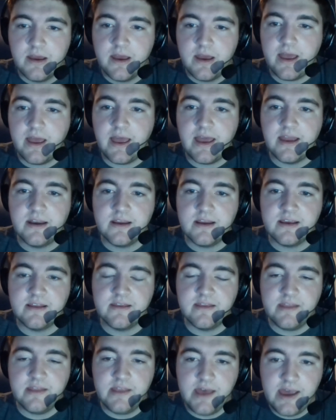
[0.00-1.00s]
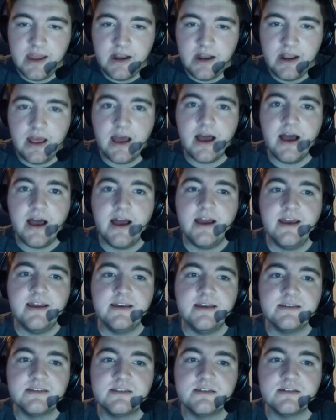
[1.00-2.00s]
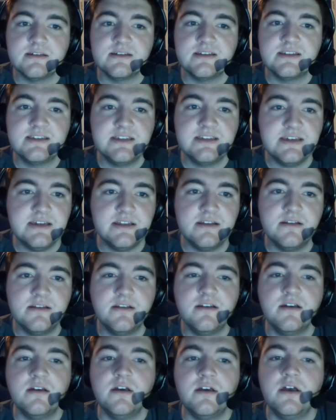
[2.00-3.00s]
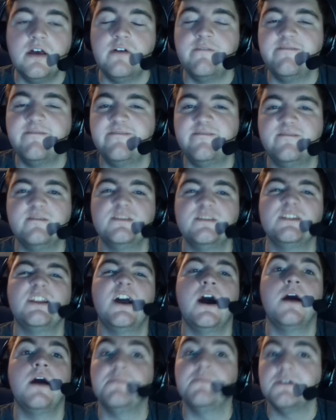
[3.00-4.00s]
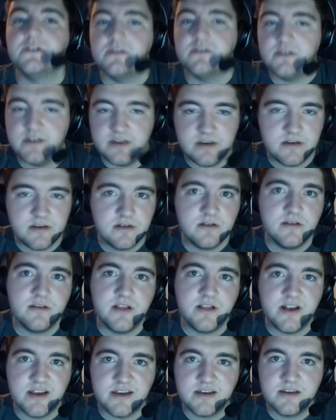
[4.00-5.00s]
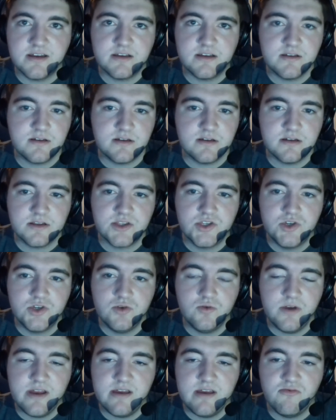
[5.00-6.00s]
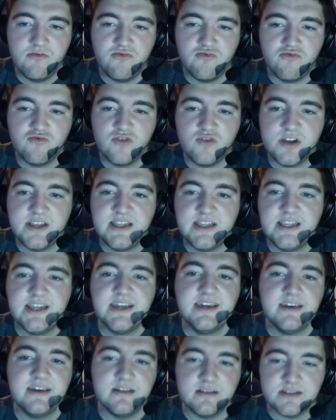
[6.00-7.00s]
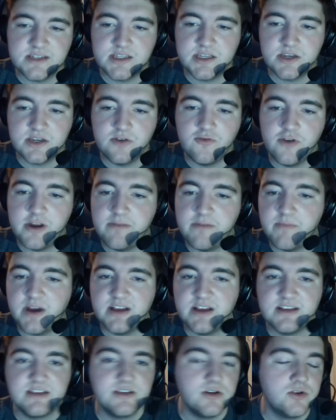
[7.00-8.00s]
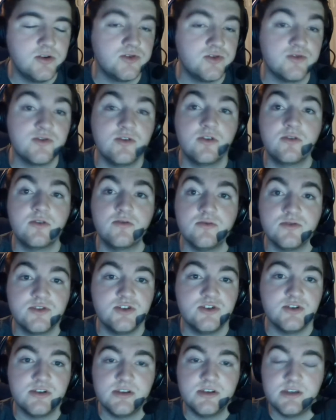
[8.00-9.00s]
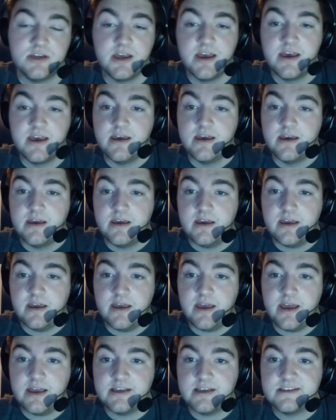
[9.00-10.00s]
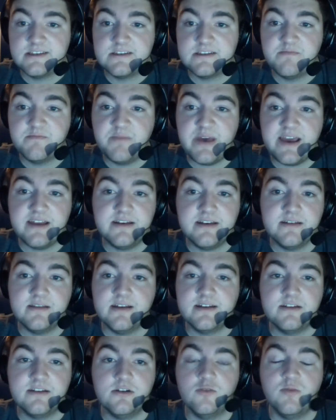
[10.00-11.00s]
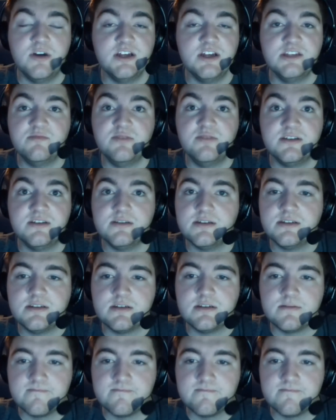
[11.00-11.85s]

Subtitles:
And in that, I succeeded phenomenally. Like, to a ridiculous degree. My social circles just expanded like nobody's business.